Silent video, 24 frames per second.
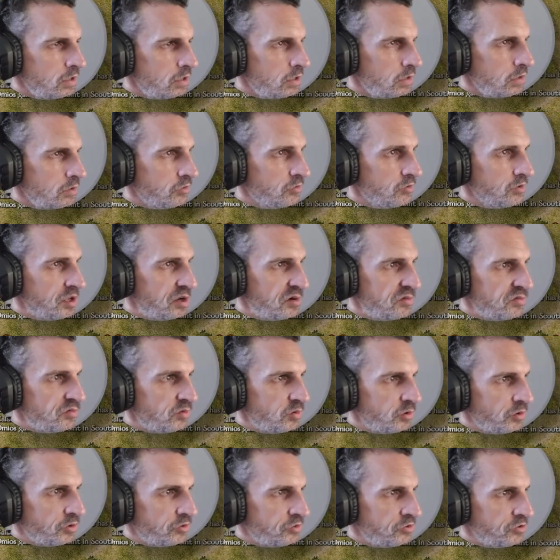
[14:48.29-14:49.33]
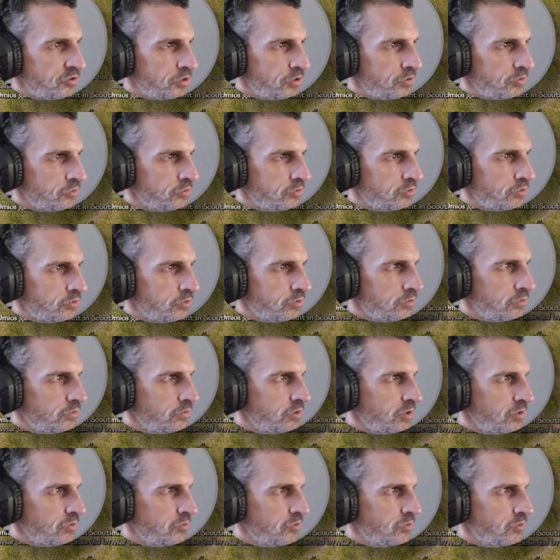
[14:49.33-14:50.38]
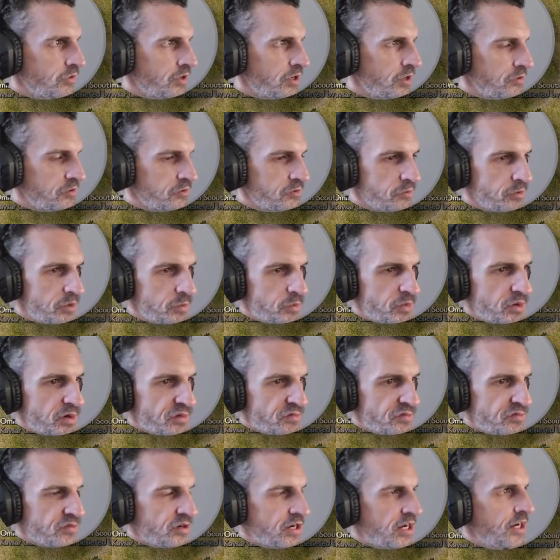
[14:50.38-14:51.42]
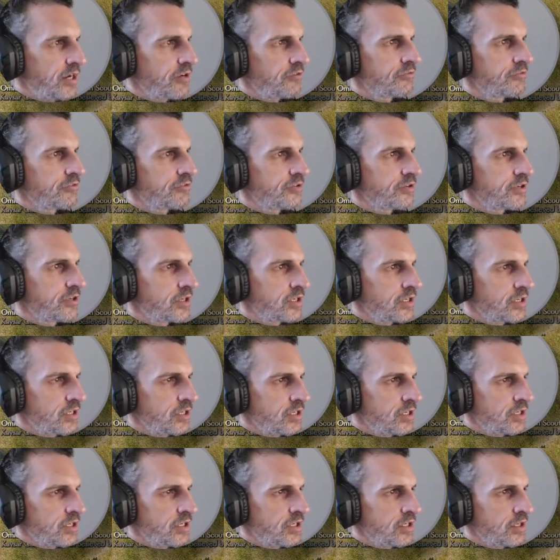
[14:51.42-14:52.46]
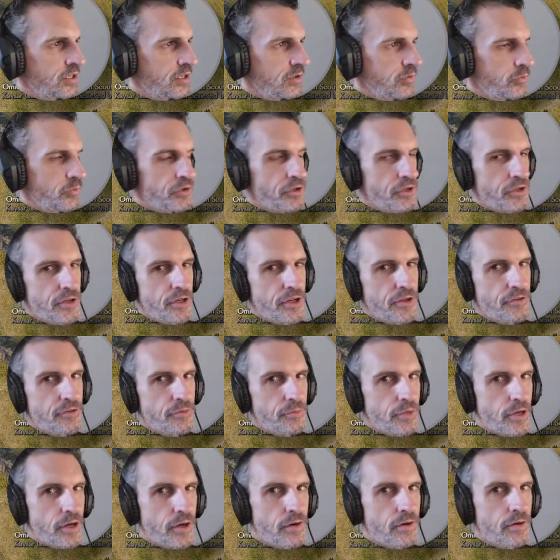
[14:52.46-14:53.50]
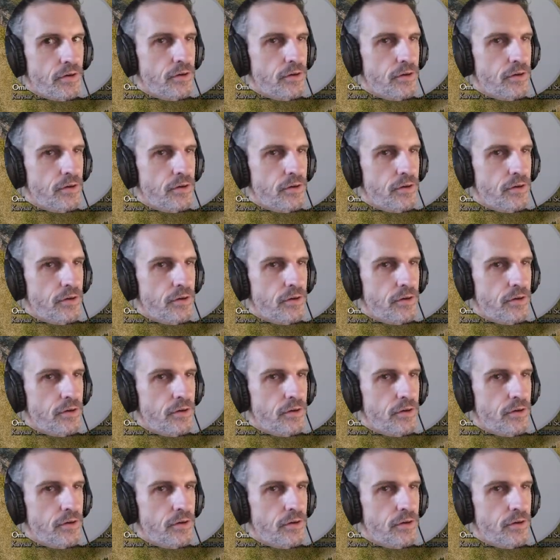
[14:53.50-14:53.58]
there's a lot of forest here, so if they slow down to 3.5, we can catch them now.